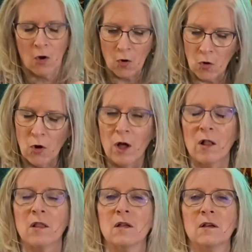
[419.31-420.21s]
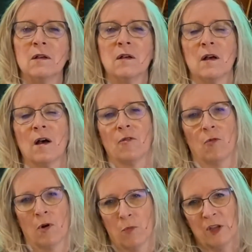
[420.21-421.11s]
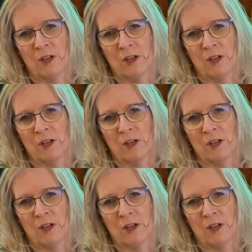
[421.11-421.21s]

all of what we